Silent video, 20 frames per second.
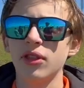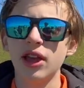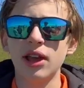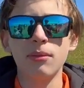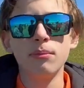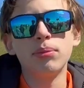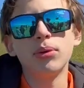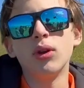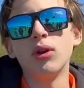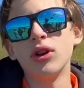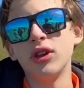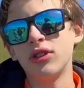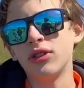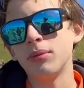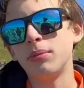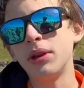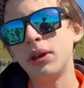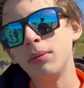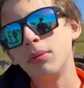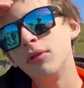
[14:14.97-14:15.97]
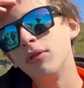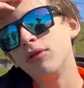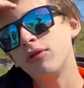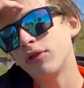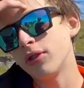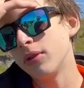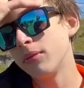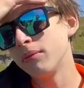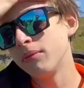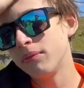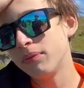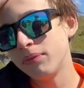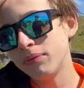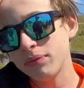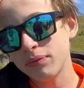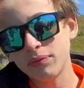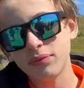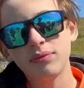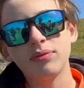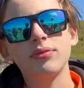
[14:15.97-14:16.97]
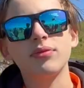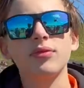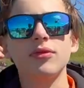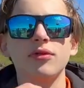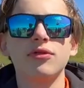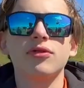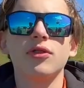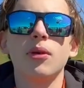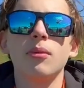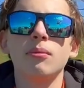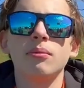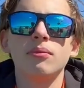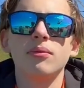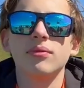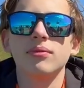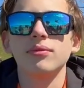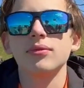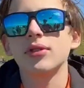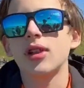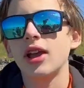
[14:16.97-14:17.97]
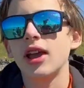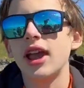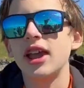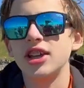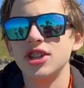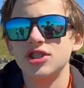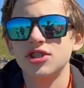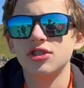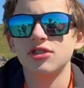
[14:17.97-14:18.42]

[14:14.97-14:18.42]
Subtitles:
they employ the people from like Asia,